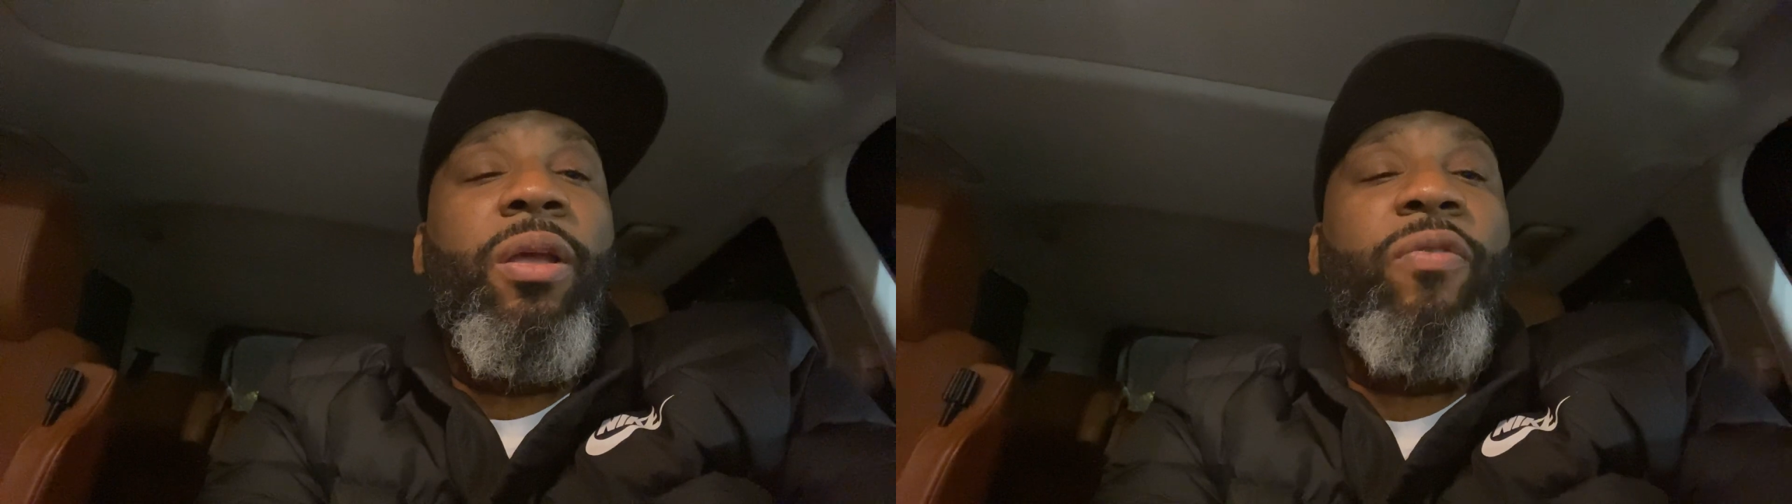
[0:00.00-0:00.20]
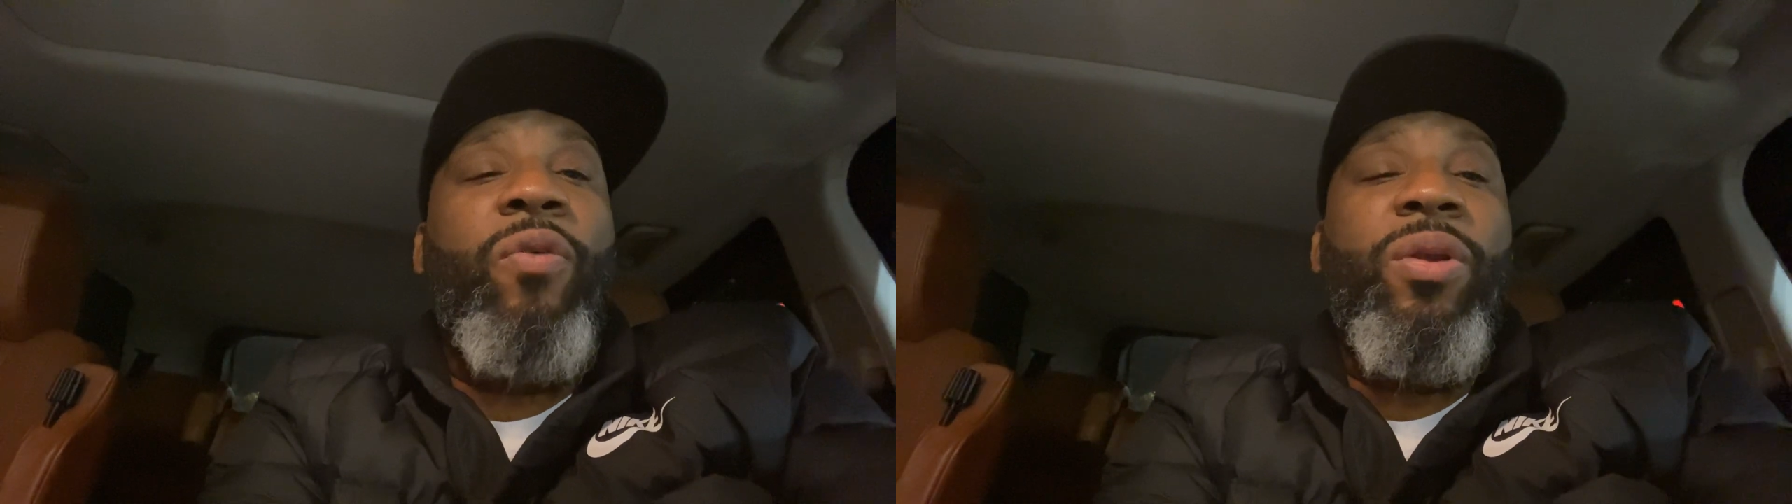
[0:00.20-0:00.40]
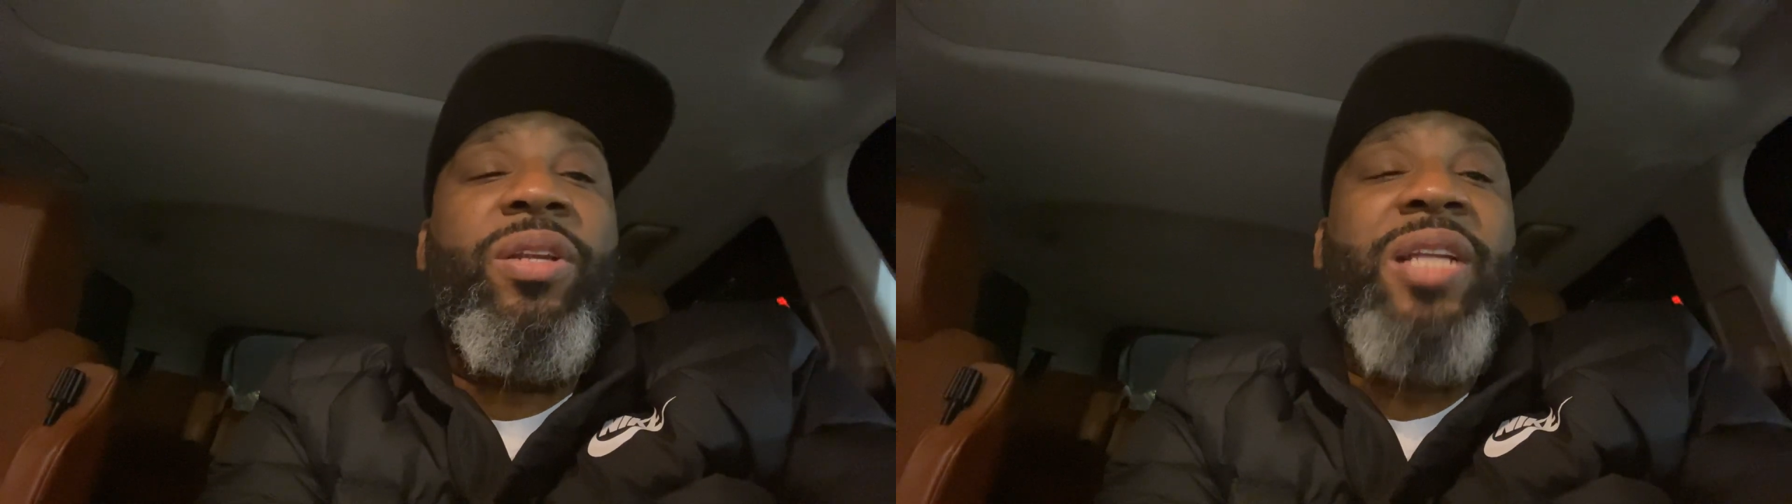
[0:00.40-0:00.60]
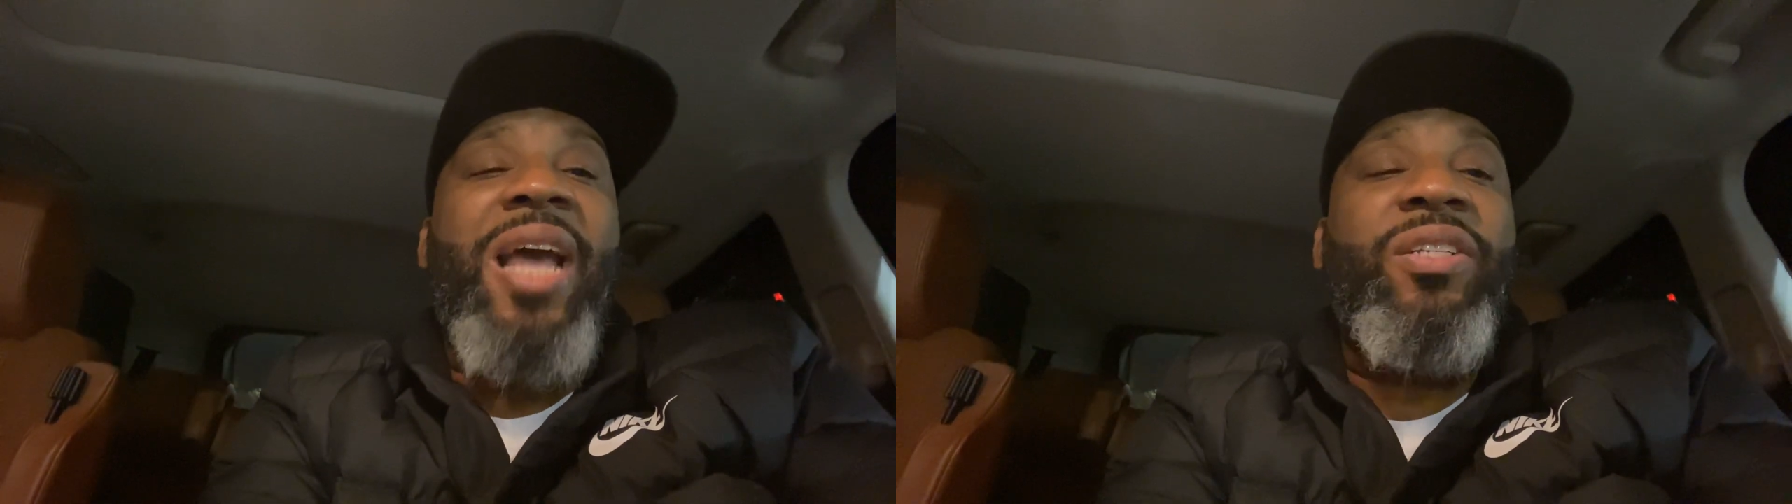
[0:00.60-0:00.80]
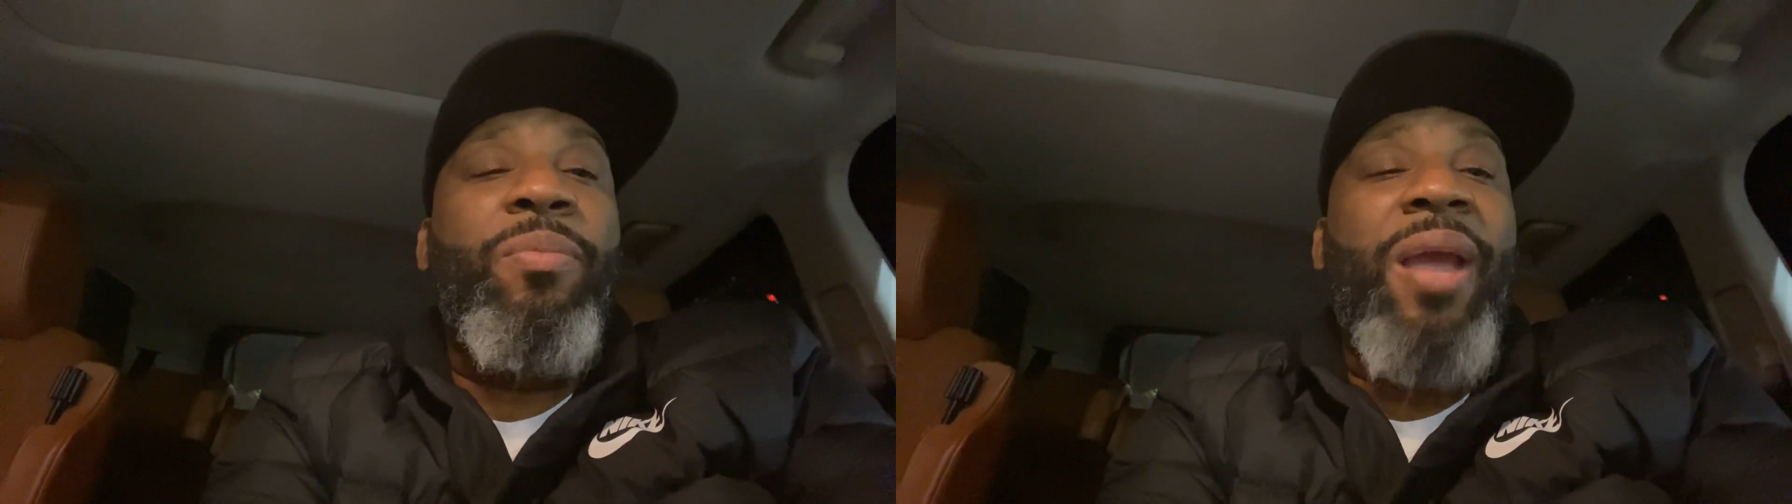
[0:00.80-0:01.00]
for a
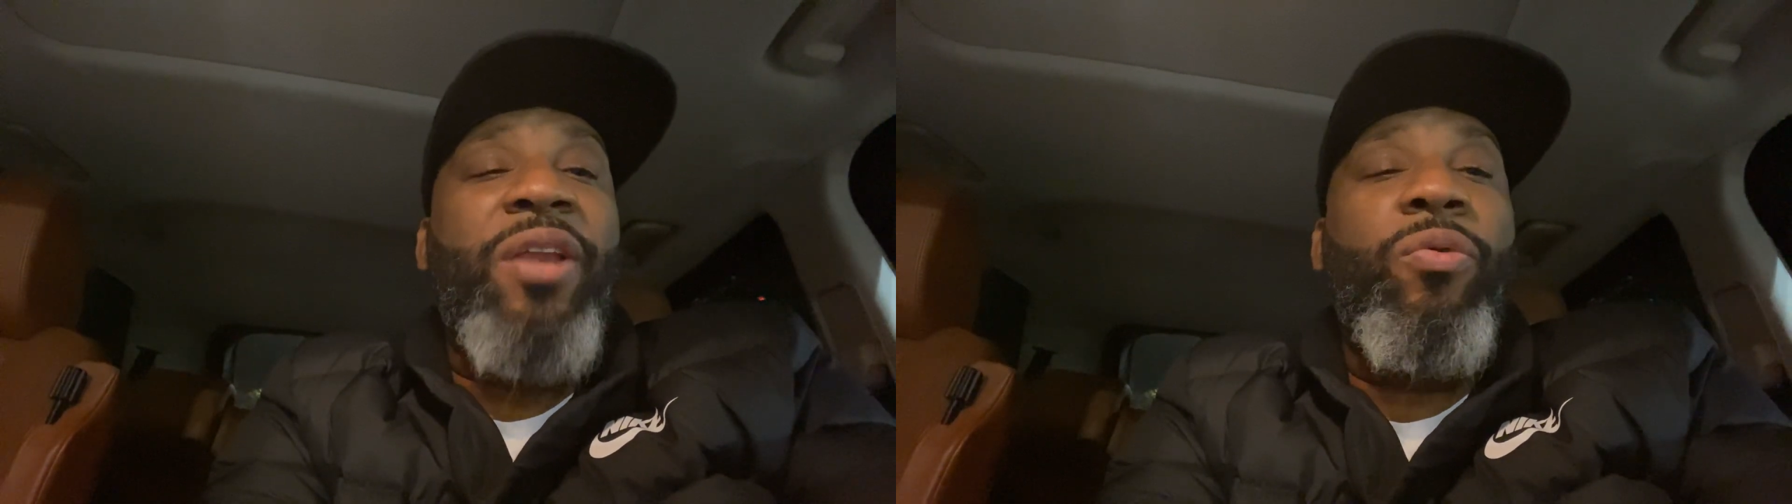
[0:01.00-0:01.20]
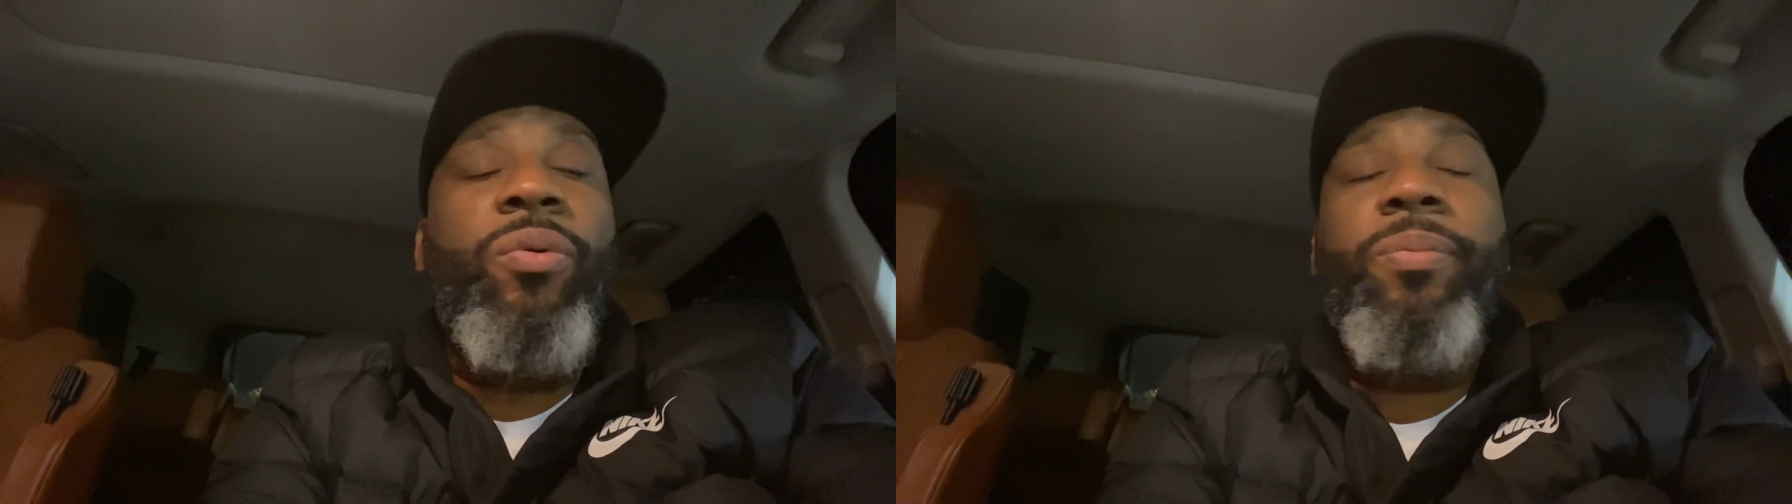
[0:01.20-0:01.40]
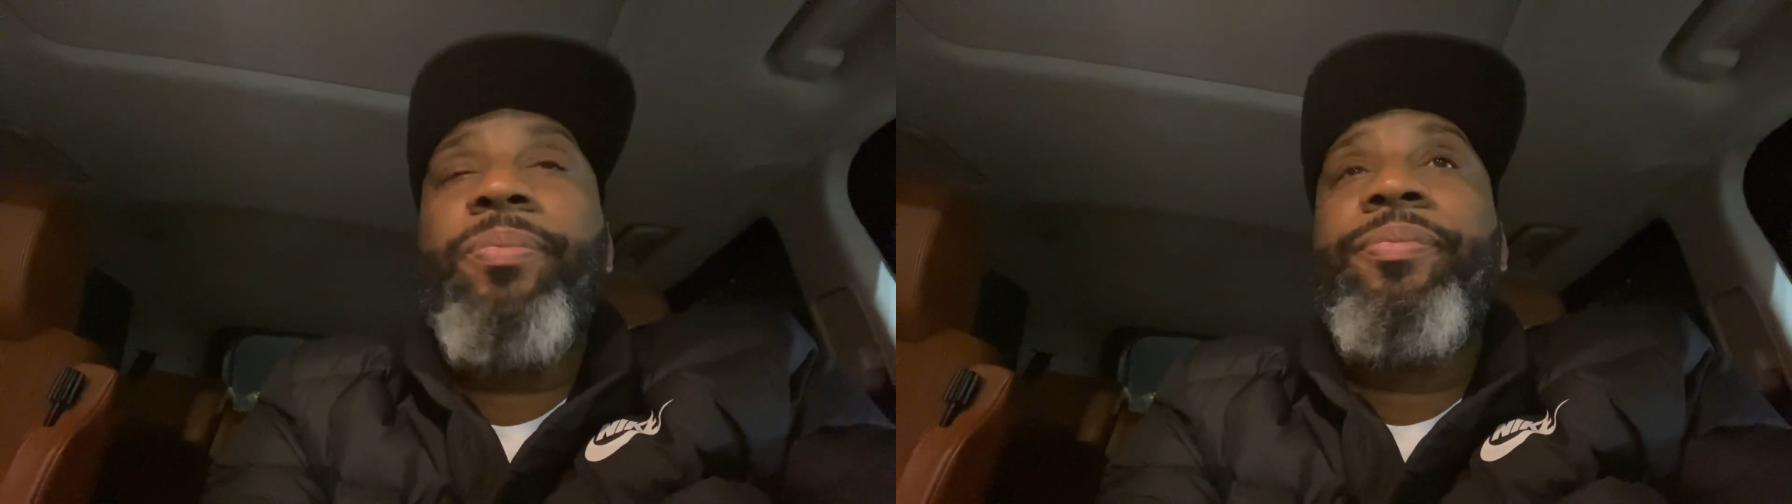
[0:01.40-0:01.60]
disaster manual.